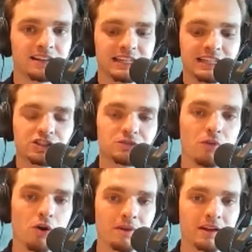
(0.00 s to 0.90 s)
Each
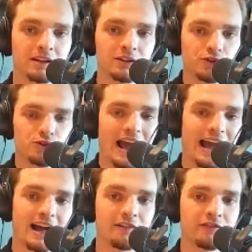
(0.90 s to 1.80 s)
moment you
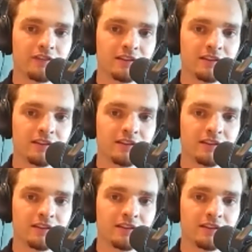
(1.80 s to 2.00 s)
have